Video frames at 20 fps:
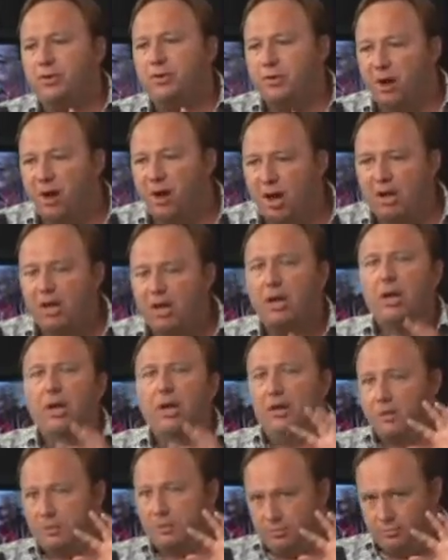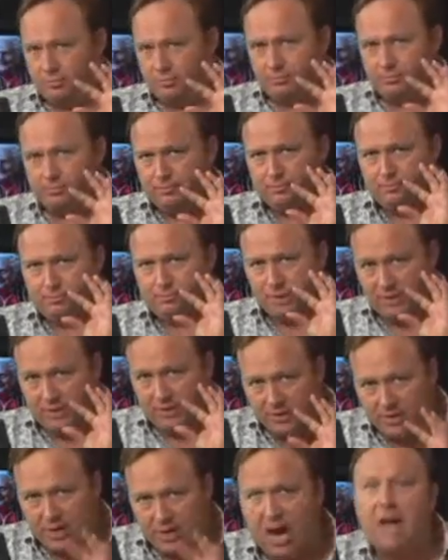to talk to
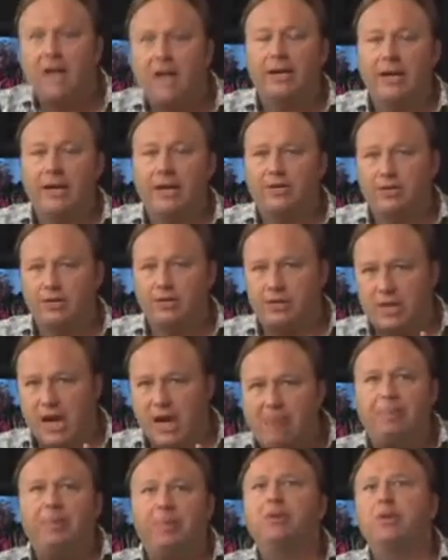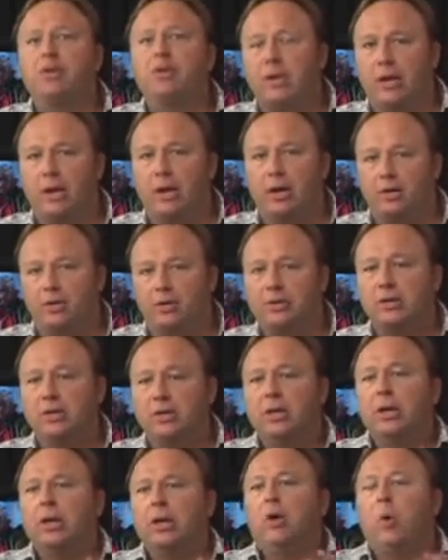these colleagues, these top engineers?
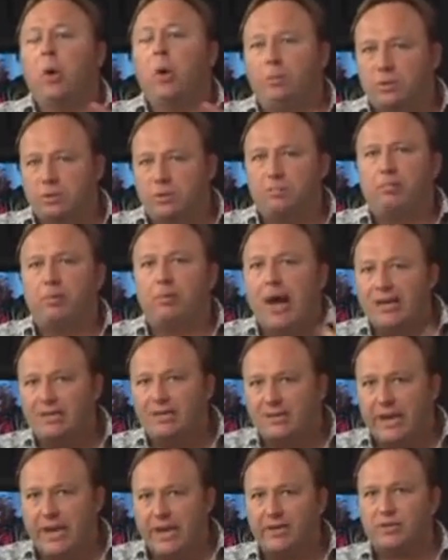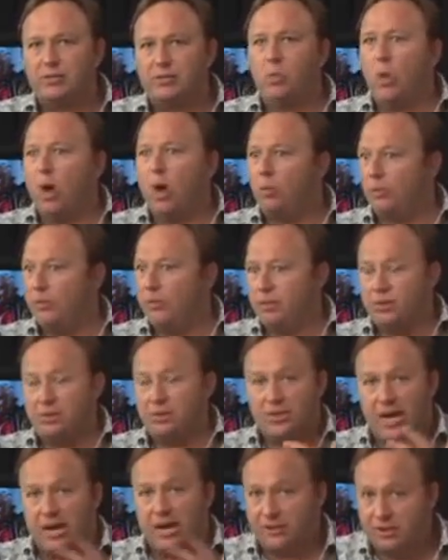What was the process? What were the
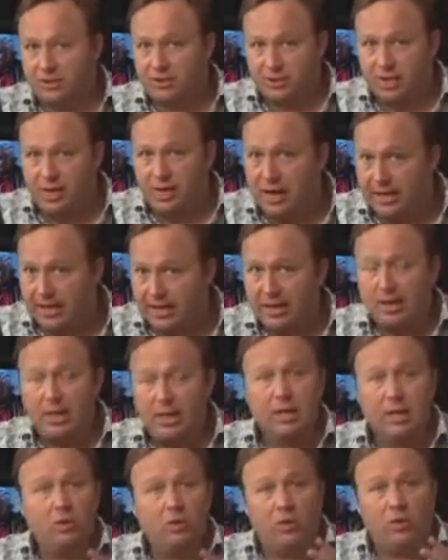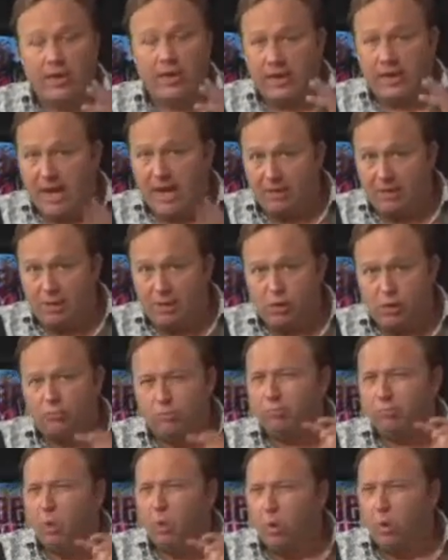discussions like when they came to you?
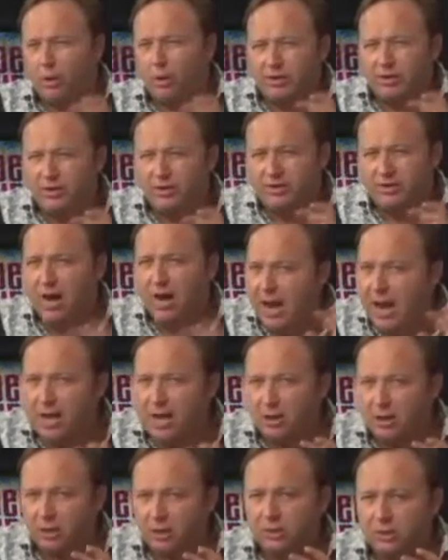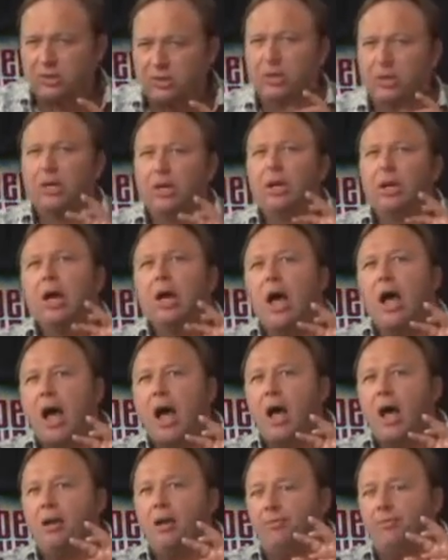More details
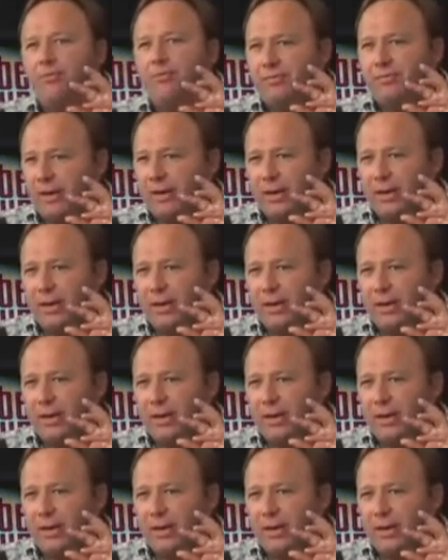of